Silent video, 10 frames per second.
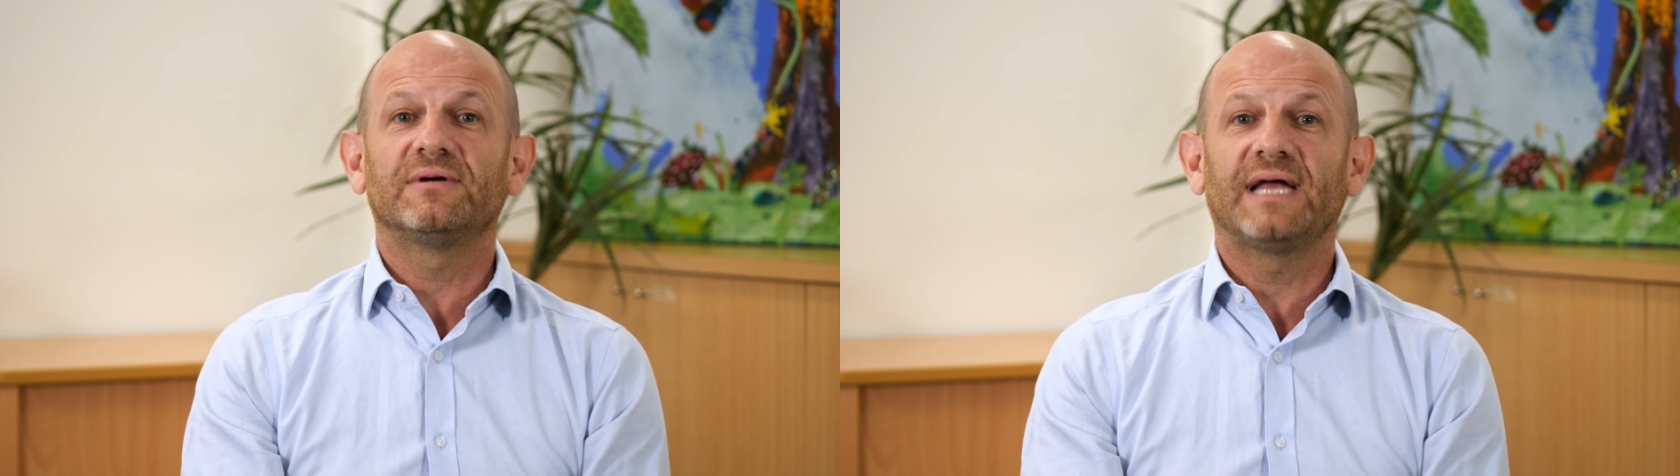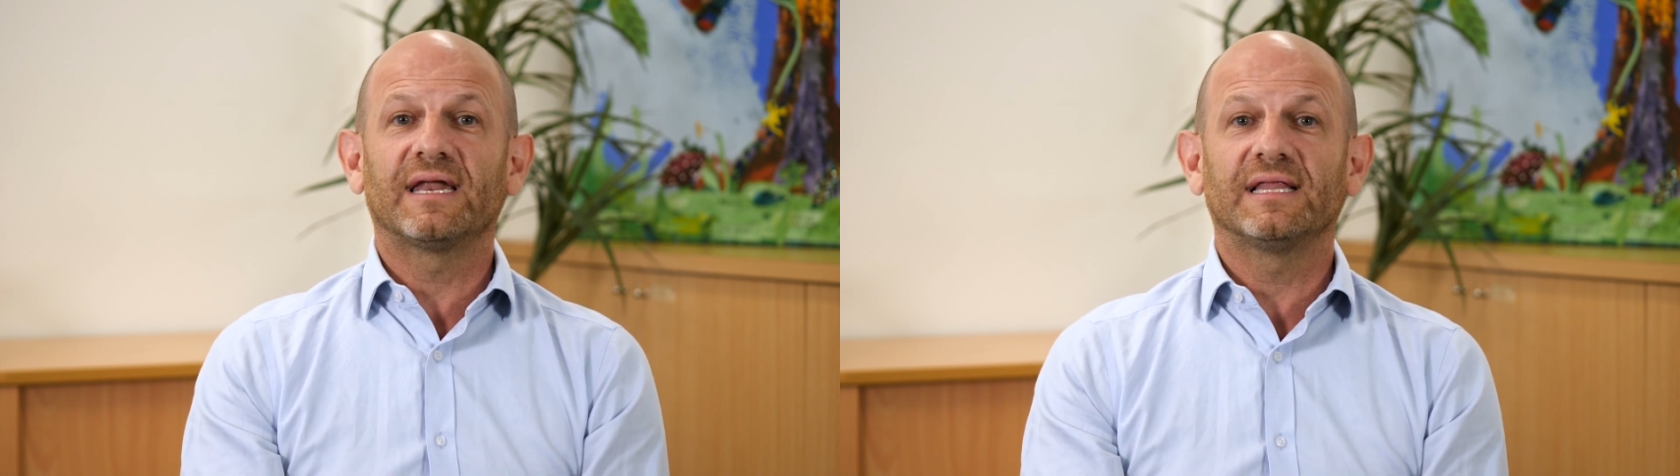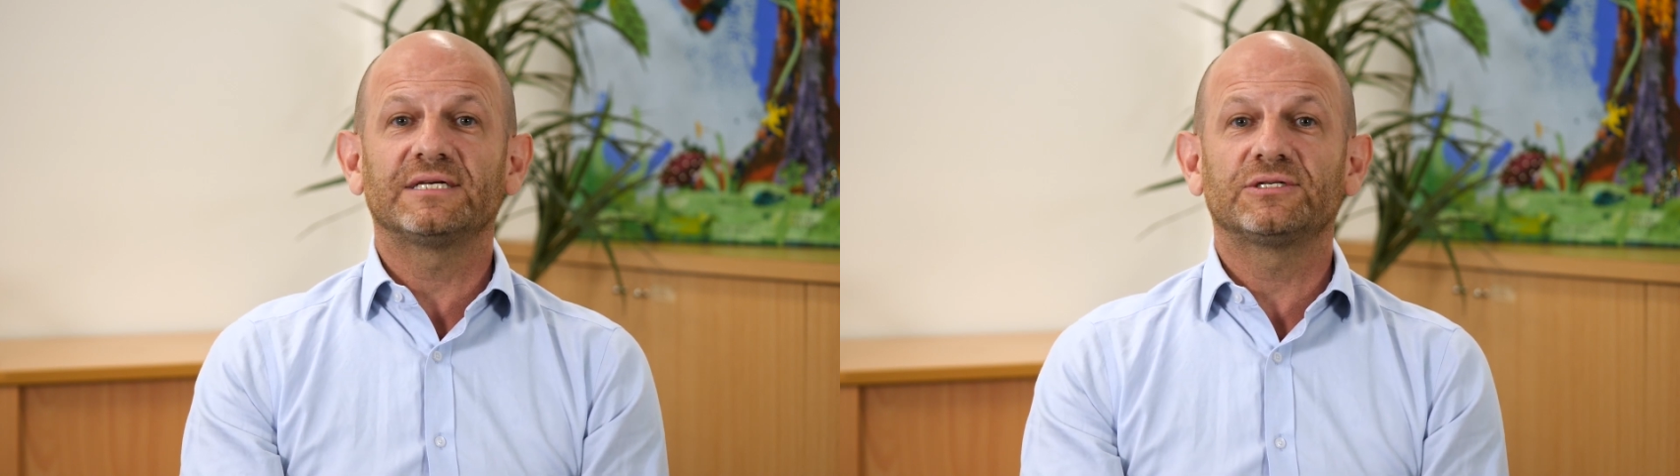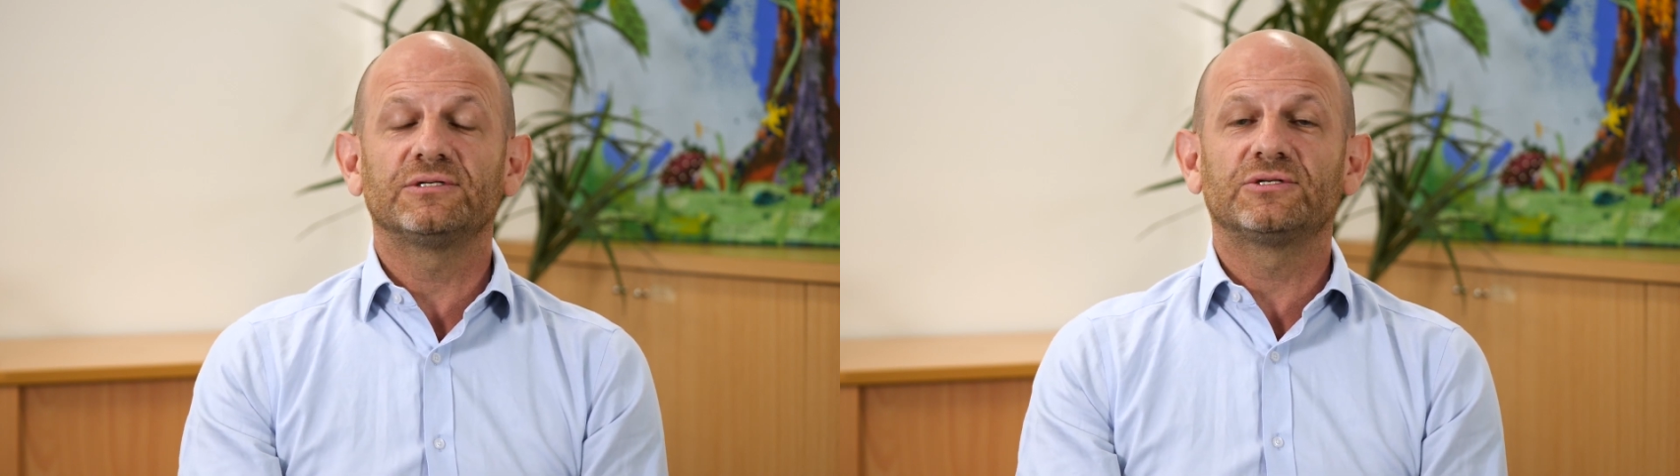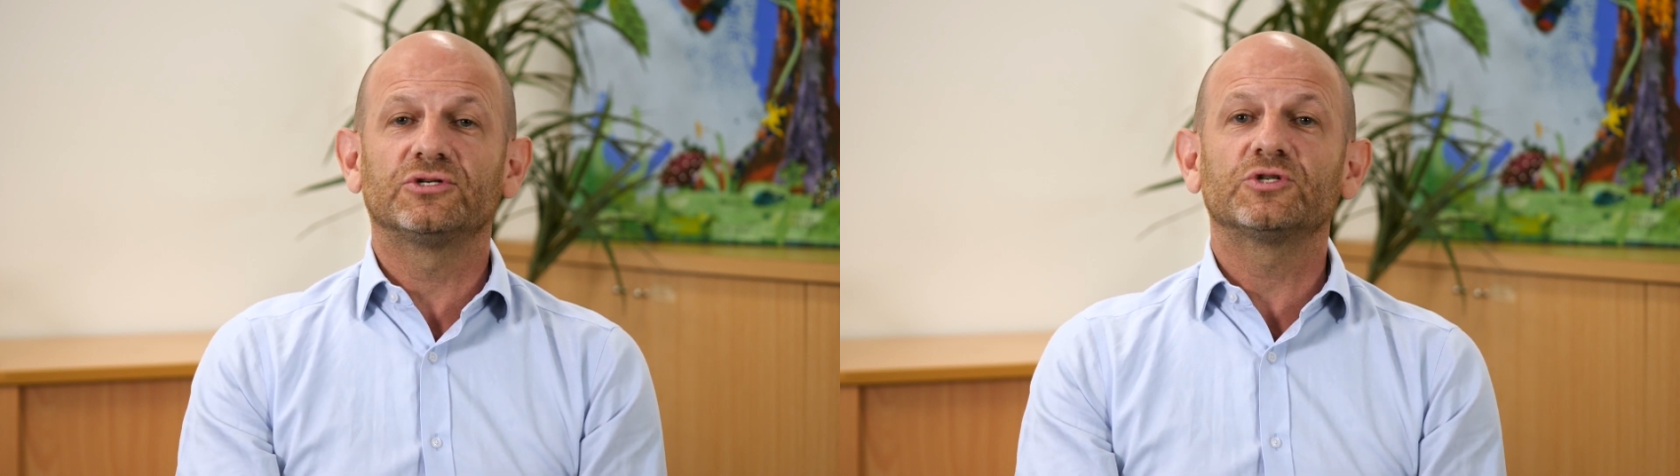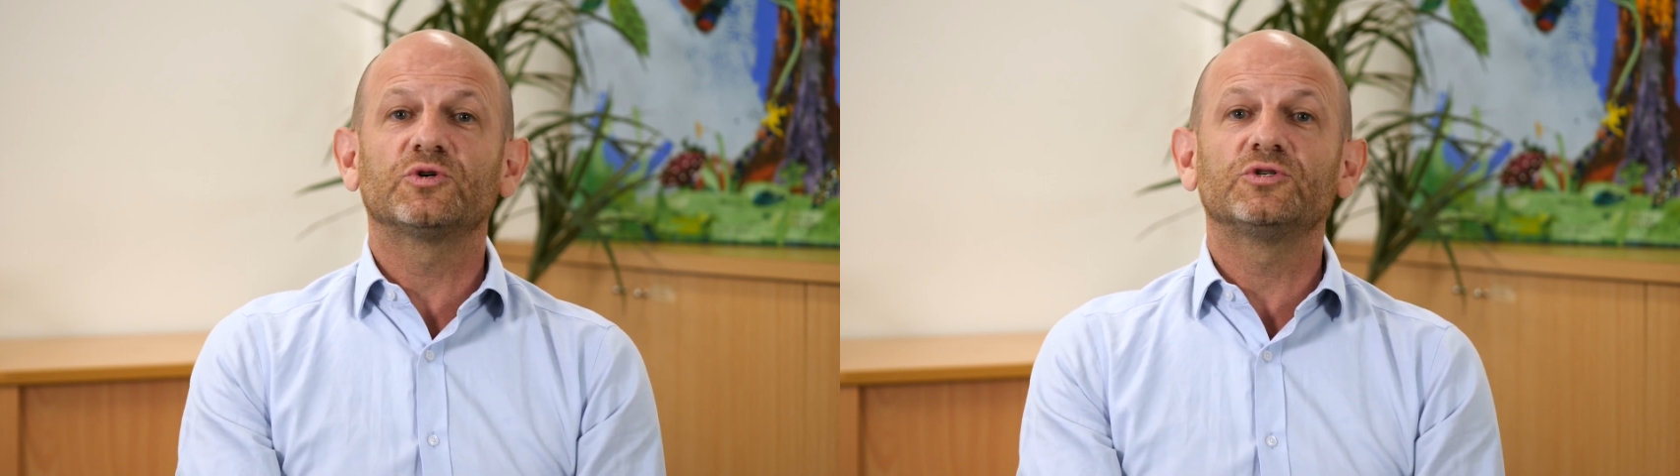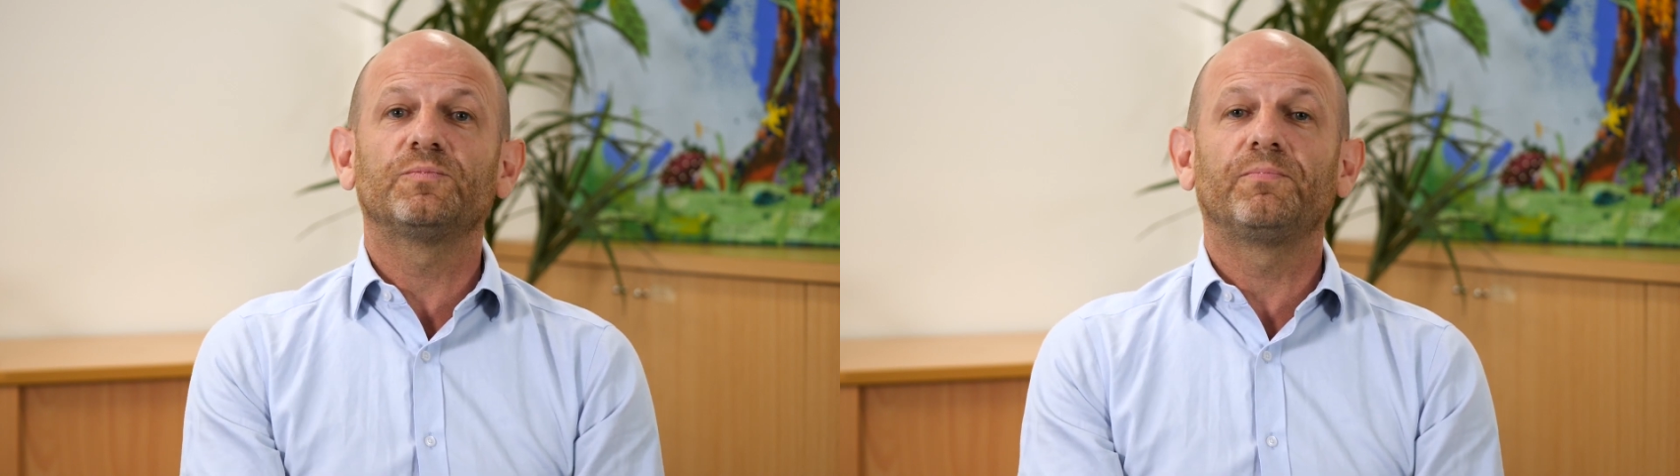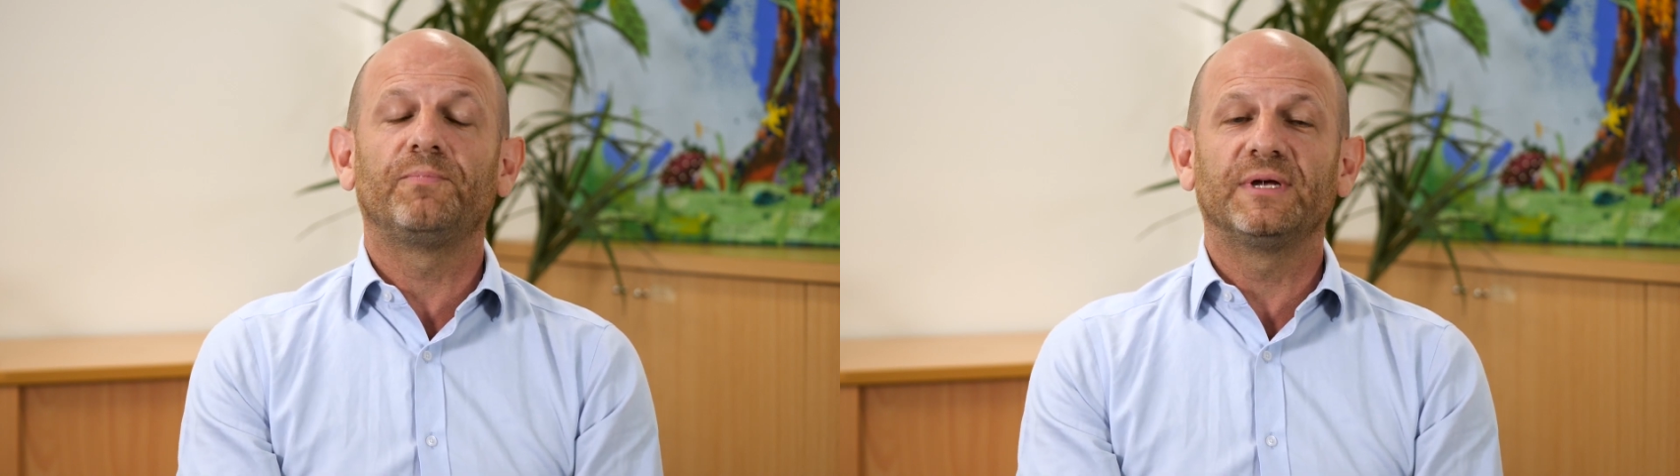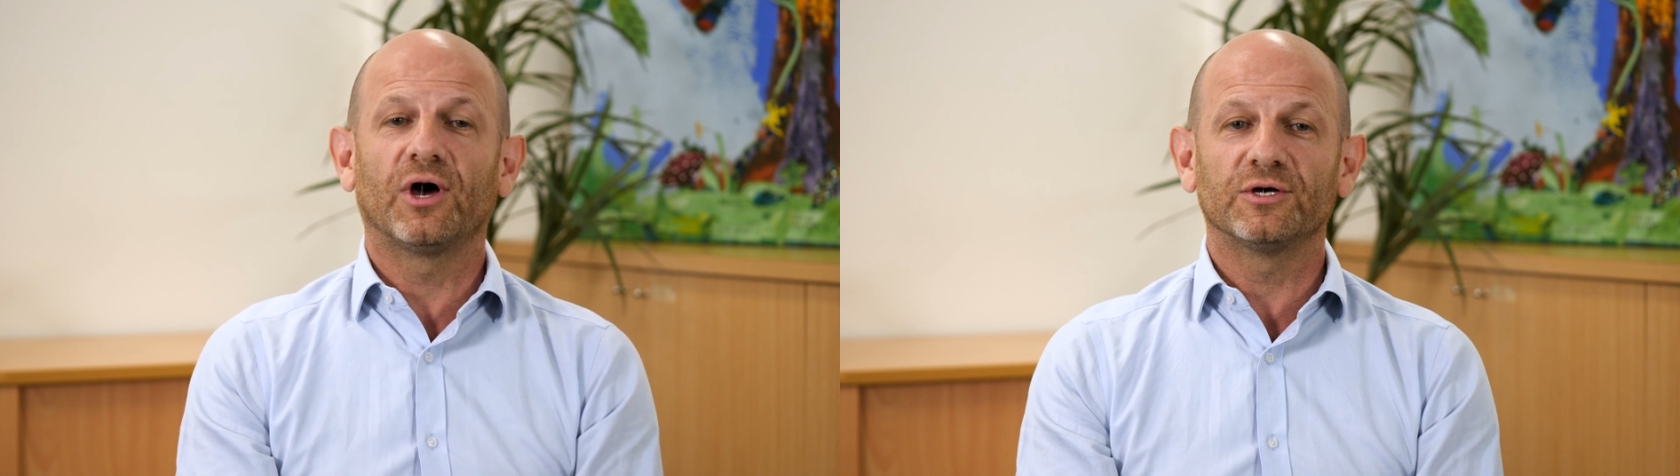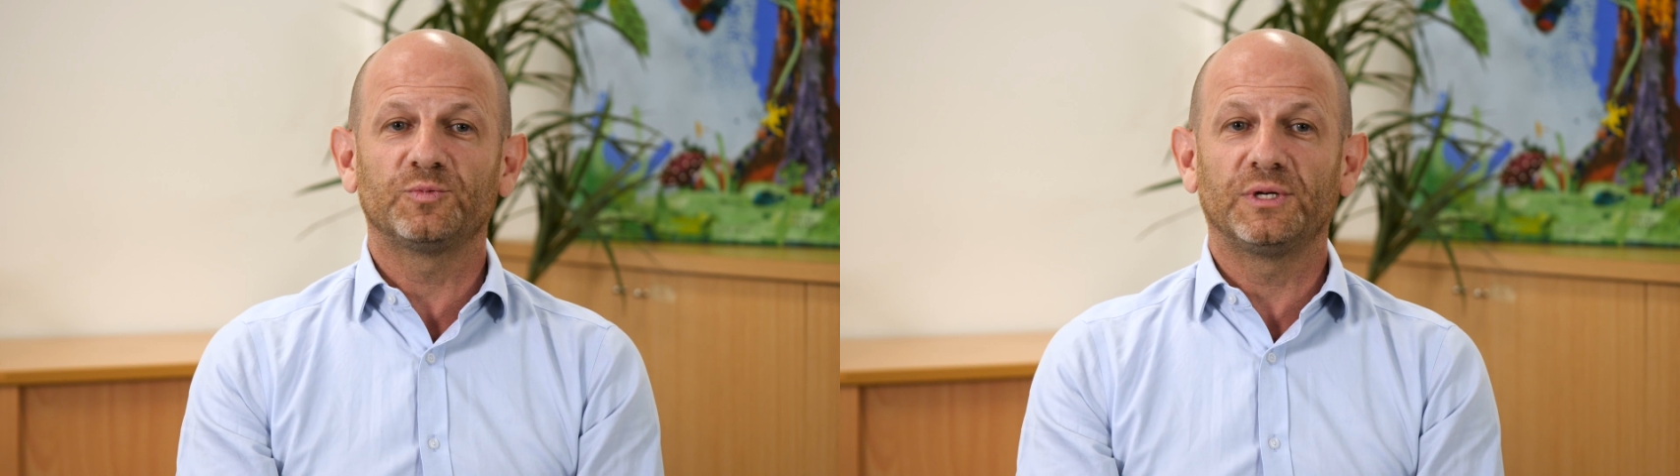in adolescence just
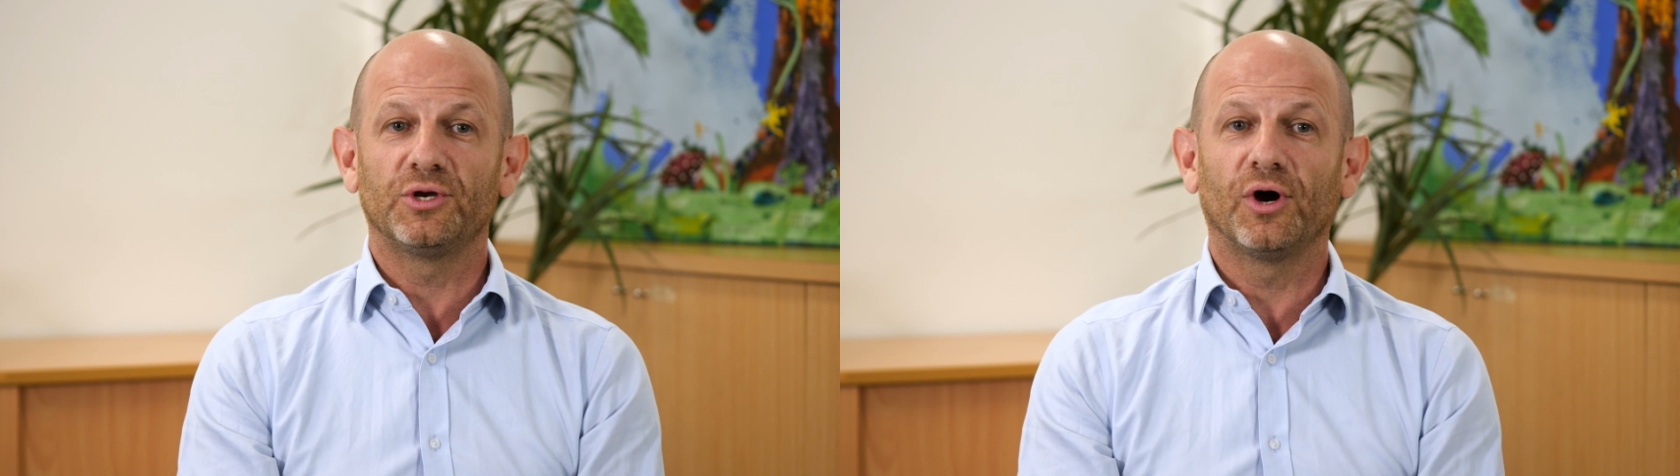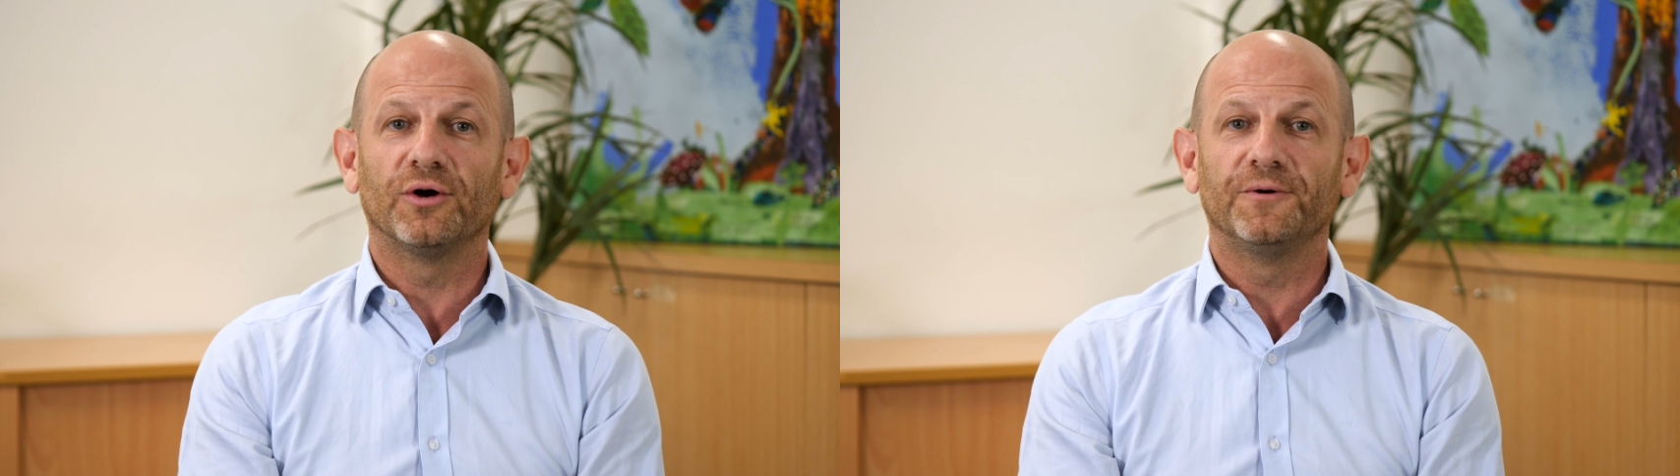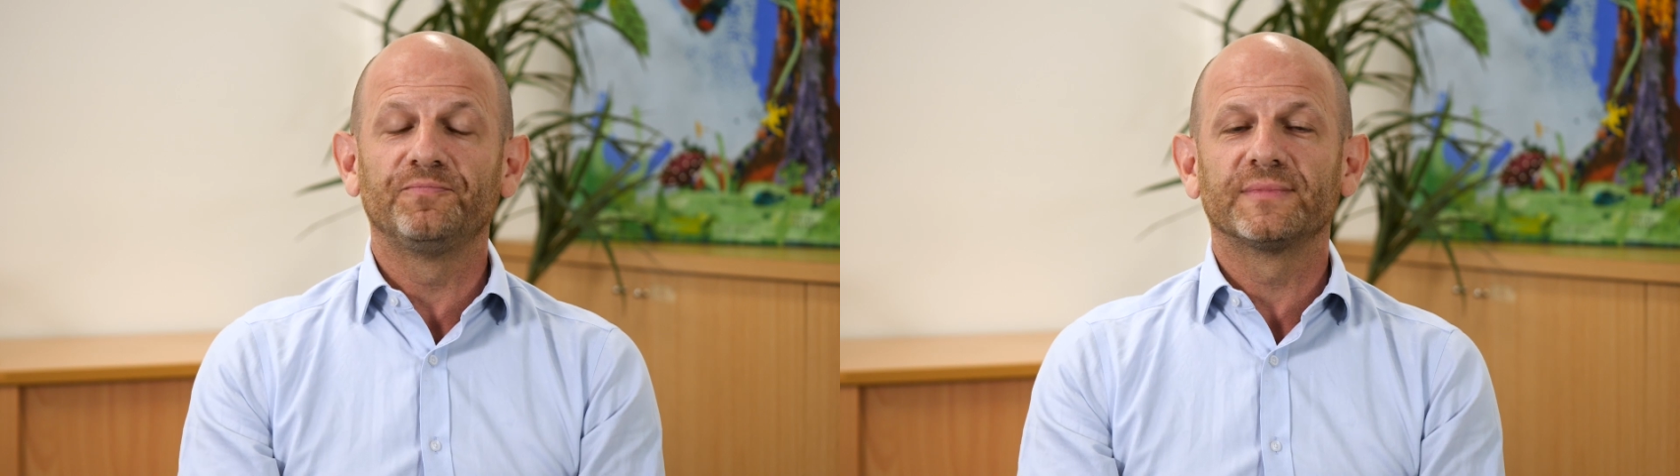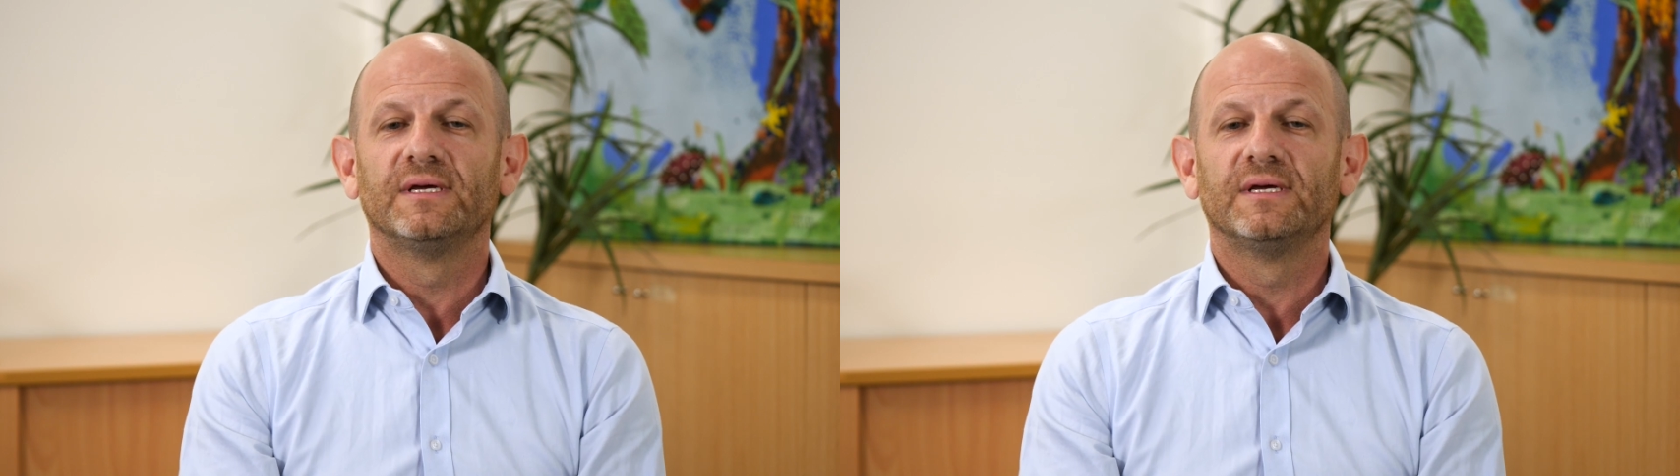because we know